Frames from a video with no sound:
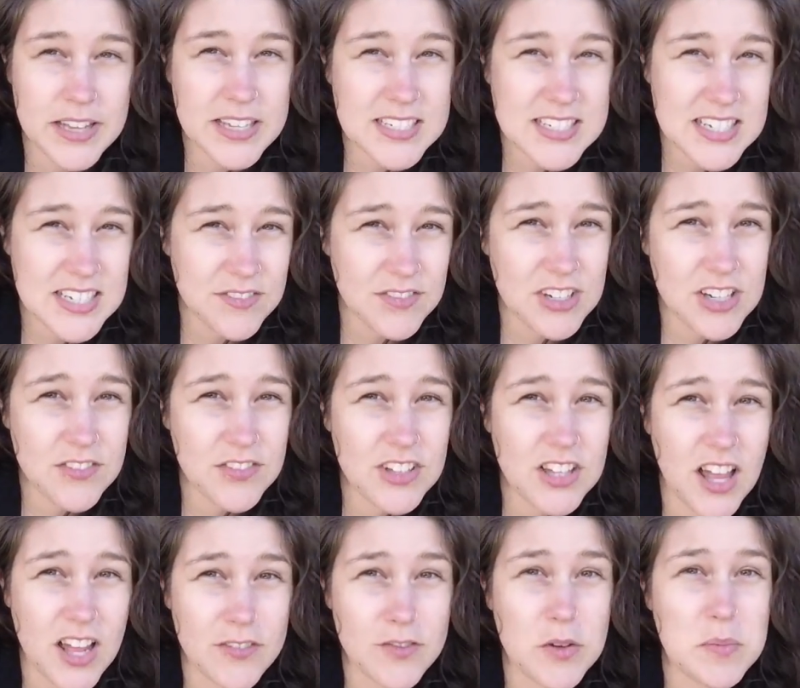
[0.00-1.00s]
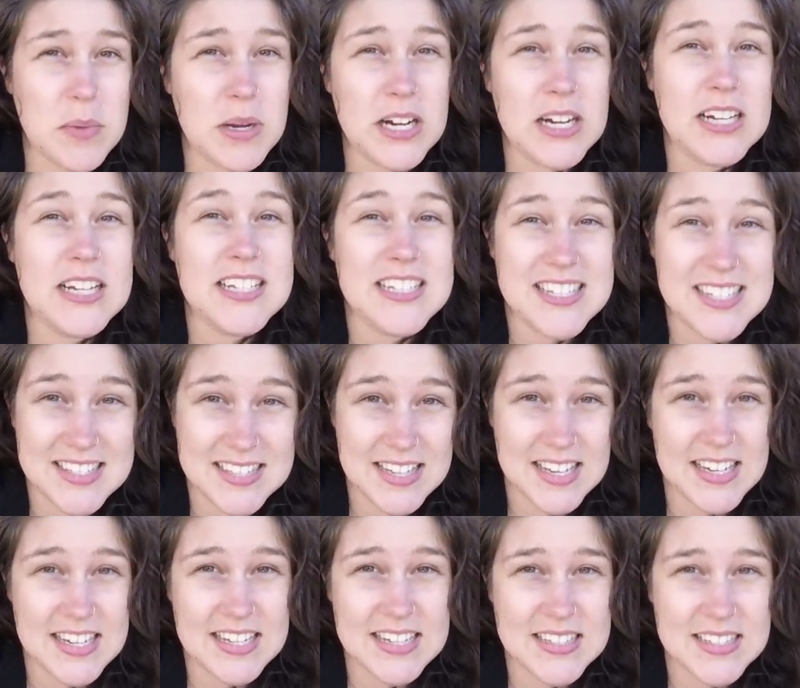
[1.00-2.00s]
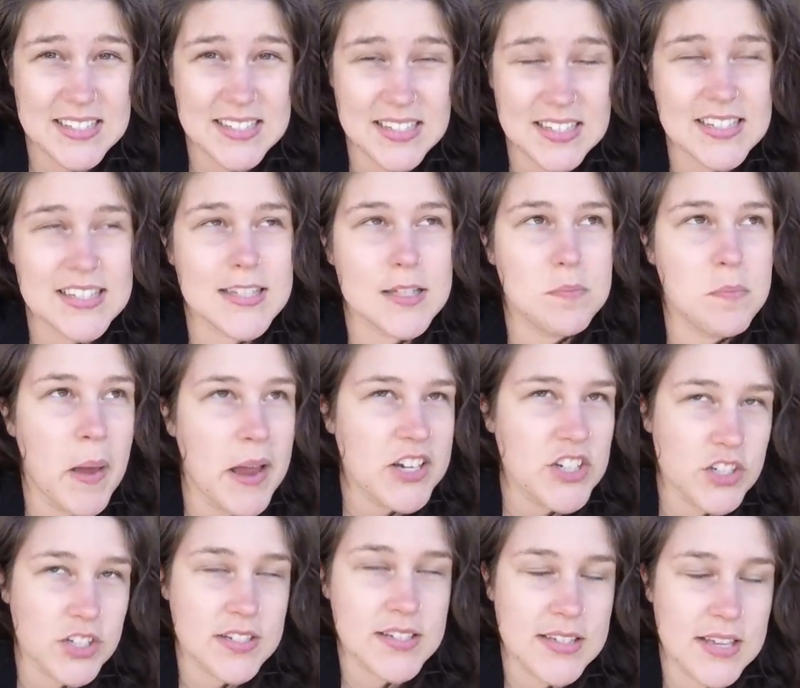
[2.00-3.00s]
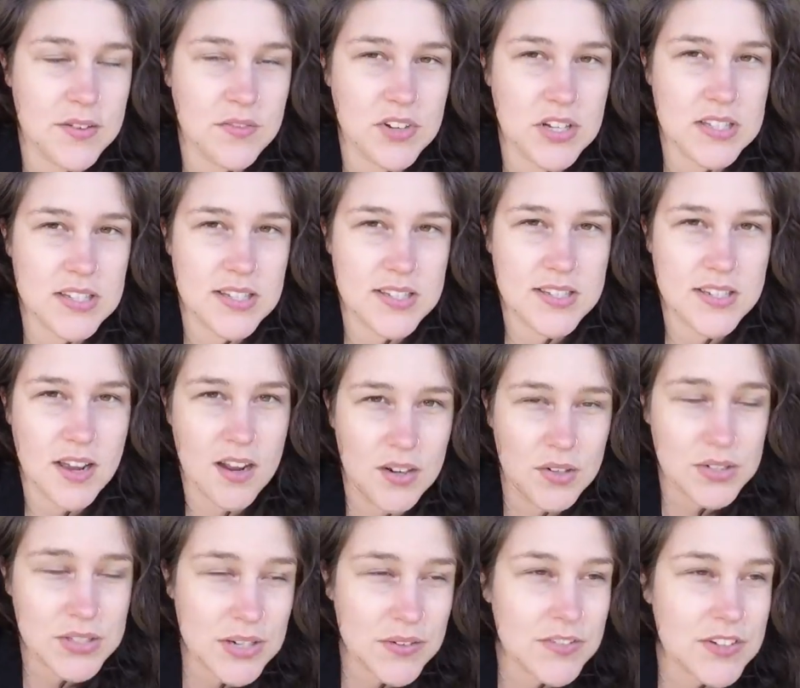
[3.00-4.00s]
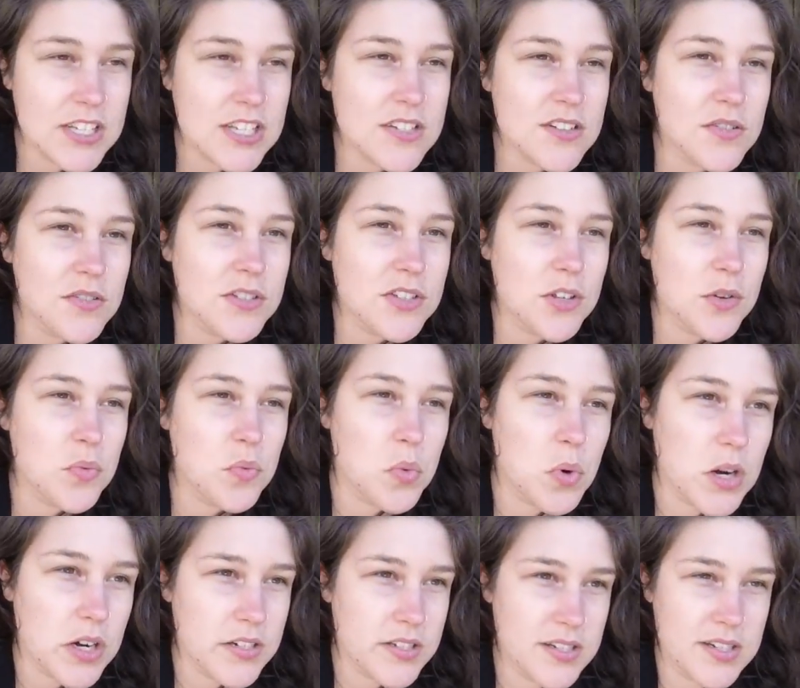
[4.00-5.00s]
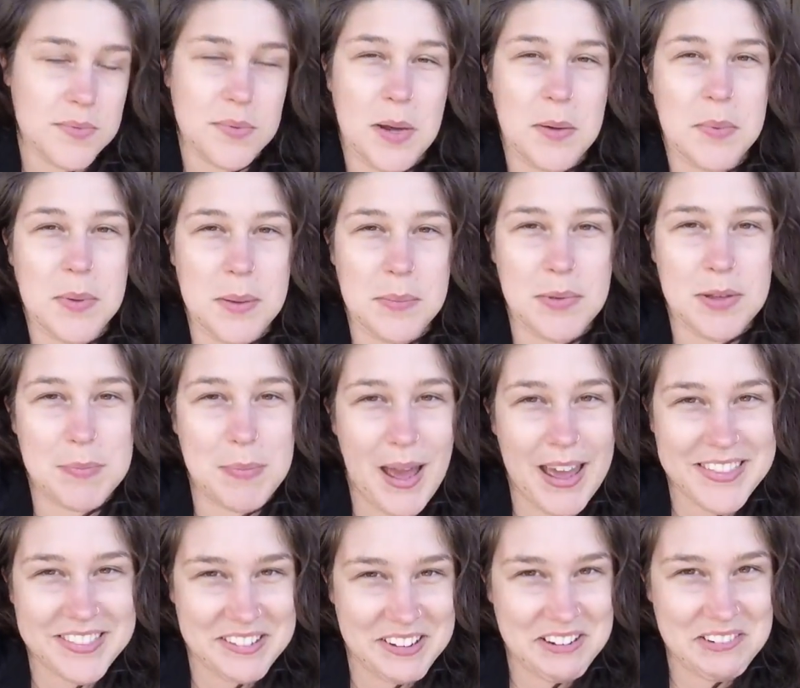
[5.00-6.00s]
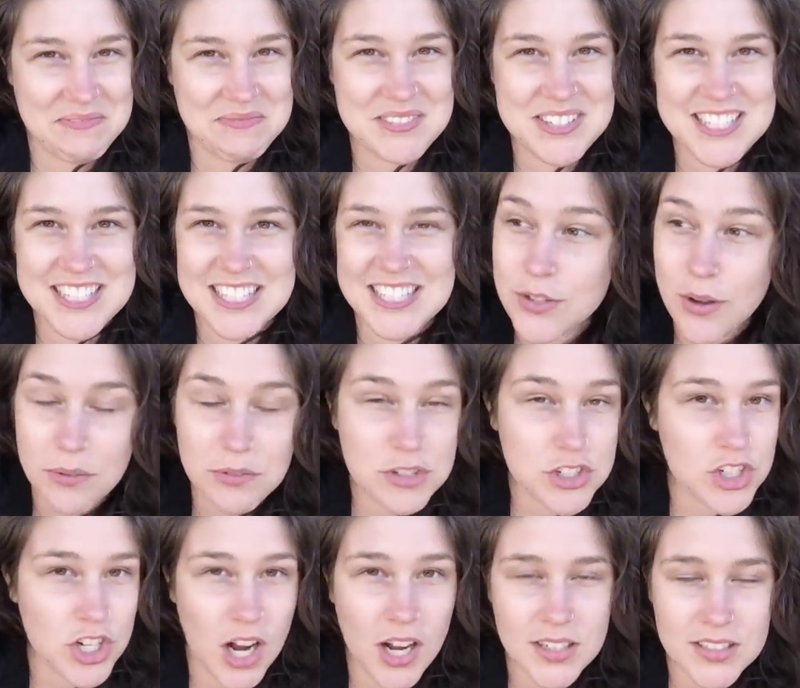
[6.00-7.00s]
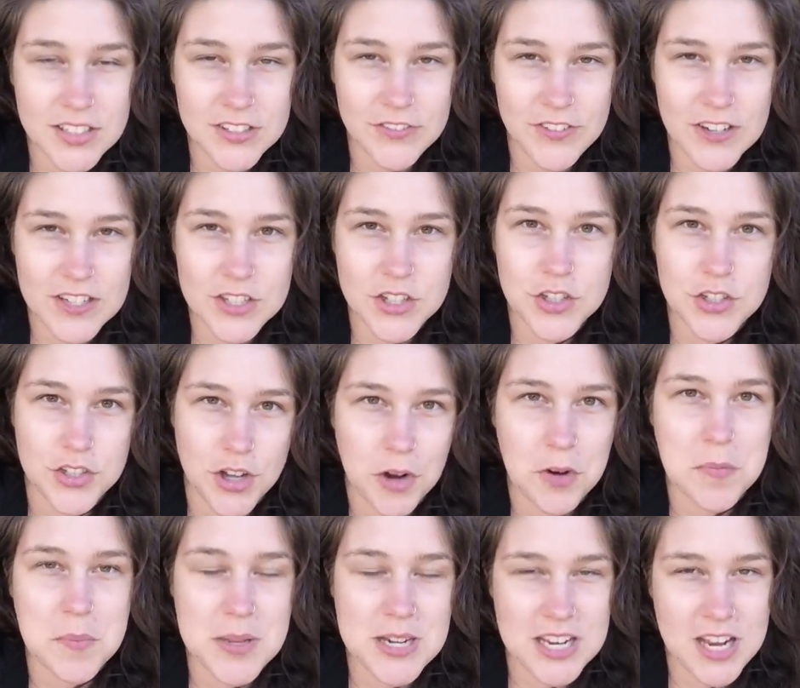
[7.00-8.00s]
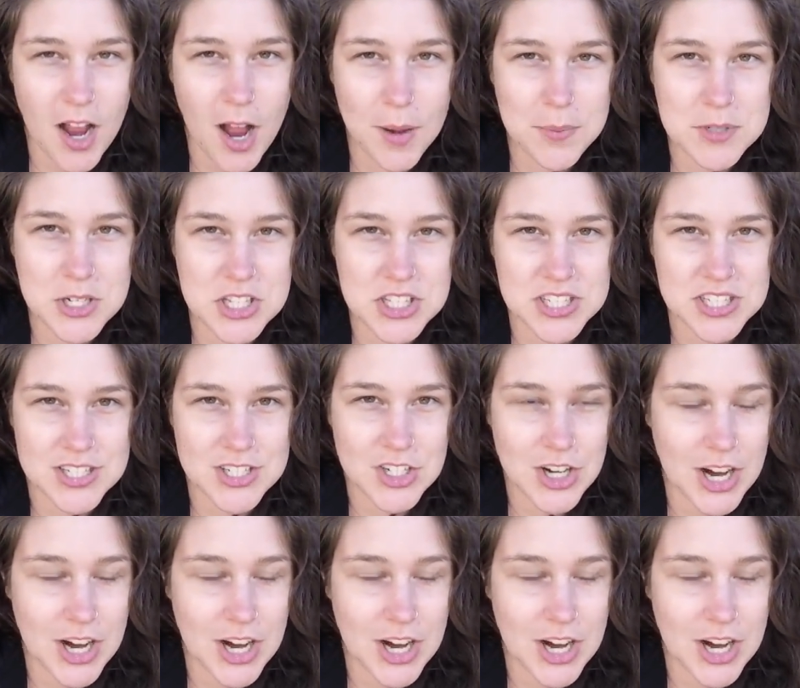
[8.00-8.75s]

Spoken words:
And even of a lot of American cities, especially San Francisco. San Francisco is the worst about public bathrooms. So I was shocked to find so many options in